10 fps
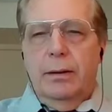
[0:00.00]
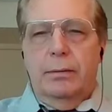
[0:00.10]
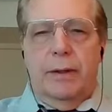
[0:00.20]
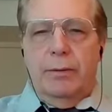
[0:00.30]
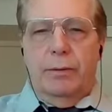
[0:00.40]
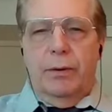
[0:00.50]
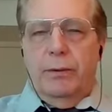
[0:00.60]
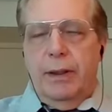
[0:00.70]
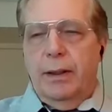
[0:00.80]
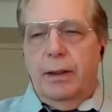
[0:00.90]
Dick
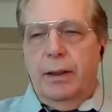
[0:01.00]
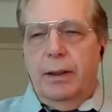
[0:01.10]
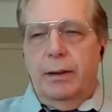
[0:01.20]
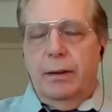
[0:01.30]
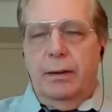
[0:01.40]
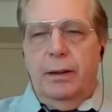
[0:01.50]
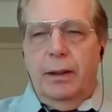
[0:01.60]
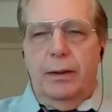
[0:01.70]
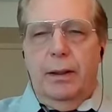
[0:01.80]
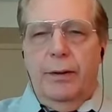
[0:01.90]
Root
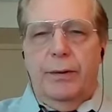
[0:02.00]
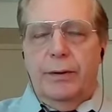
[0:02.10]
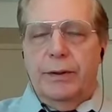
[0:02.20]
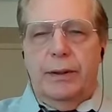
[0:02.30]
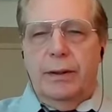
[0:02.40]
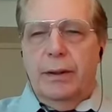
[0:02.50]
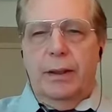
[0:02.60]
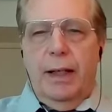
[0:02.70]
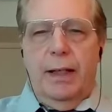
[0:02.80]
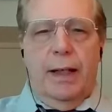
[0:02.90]
and others
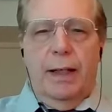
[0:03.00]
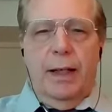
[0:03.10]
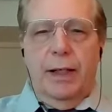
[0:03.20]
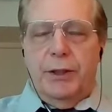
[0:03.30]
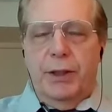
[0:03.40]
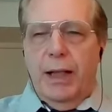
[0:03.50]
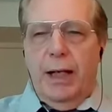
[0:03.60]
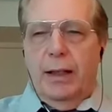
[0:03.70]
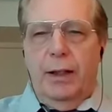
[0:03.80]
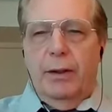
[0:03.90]
at NIH in
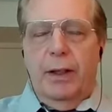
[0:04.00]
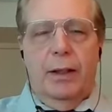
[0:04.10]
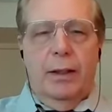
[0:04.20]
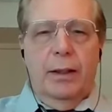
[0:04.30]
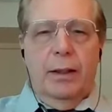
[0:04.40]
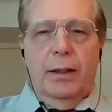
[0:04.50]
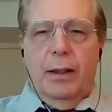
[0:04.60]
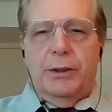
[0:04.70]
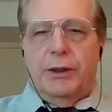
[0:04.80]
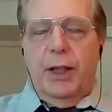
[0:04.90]
that era,
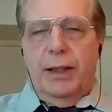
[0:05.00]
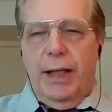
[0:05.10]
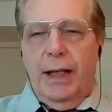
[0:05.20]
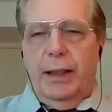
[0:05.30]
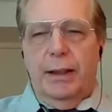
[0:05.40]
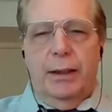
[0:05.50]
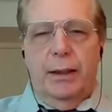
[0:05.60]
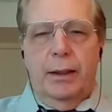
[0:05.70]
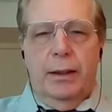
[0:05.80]
John Gallen.